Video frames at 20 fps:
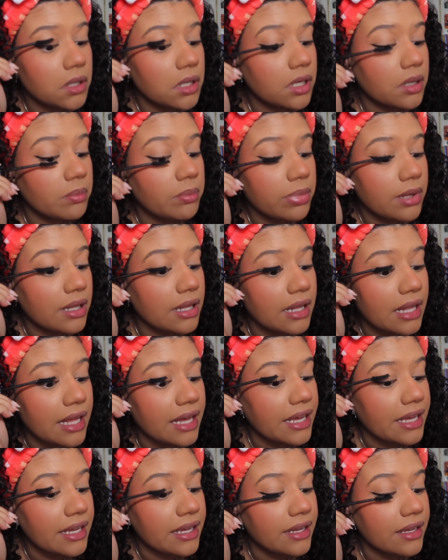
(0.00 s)

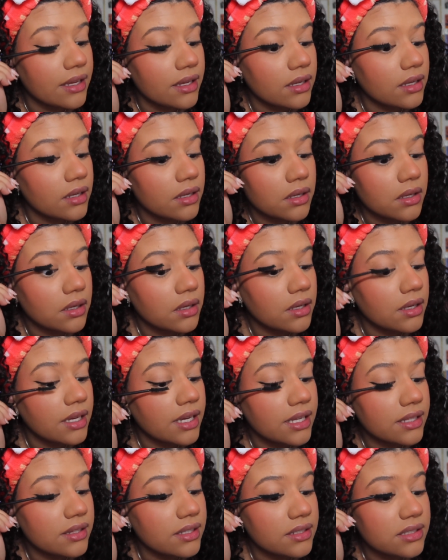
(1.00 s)
apply it
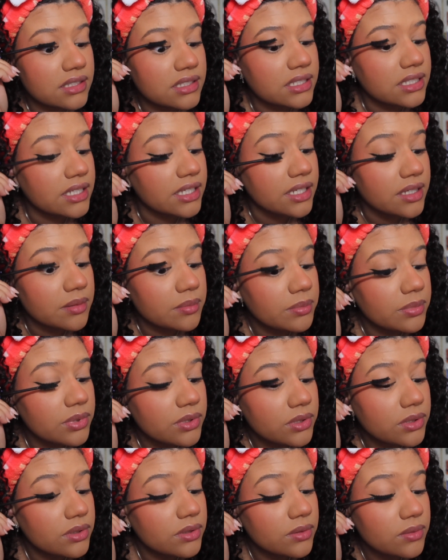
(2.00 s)
at the
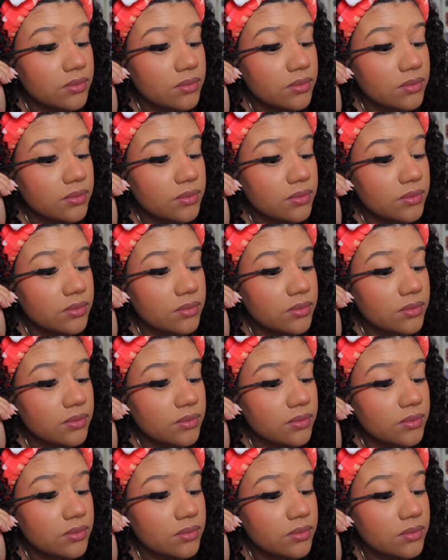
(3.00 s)
tips.